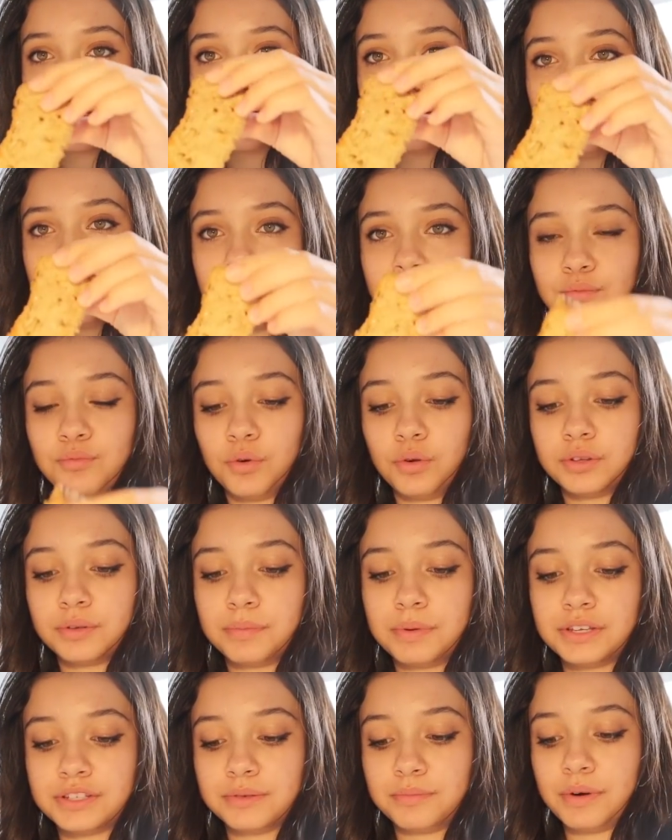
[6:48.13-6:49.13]
I like rolled a
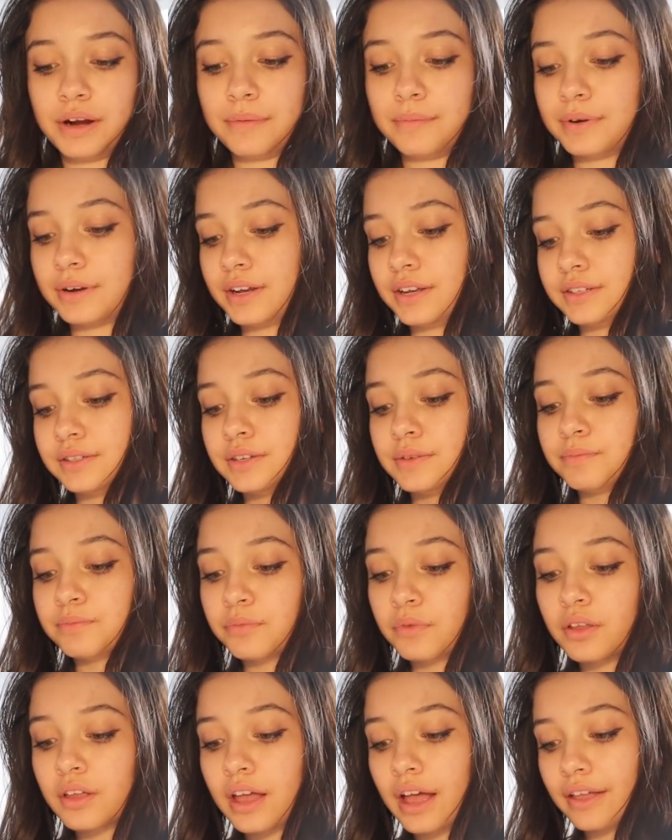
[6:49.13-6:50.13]
piece of bread because
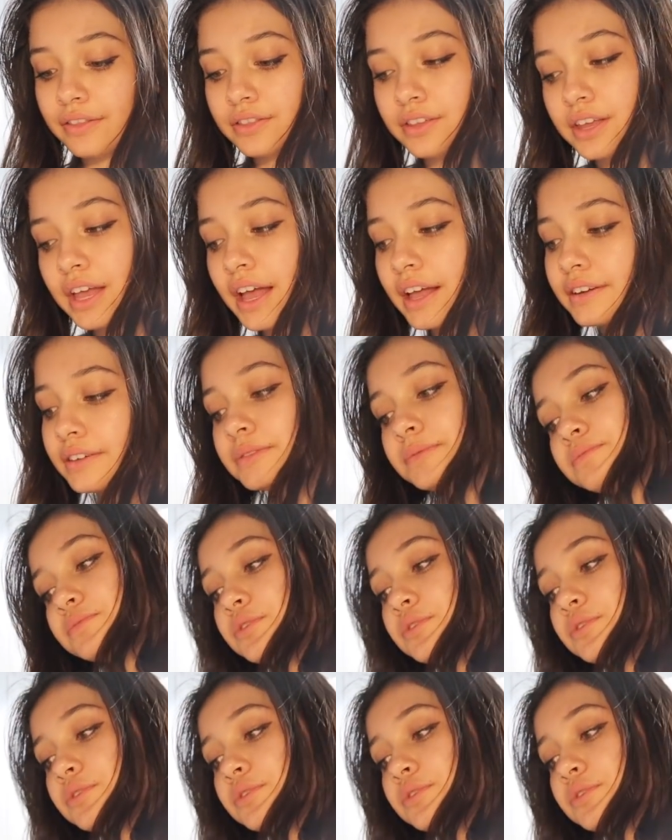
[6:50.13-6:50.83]
at the end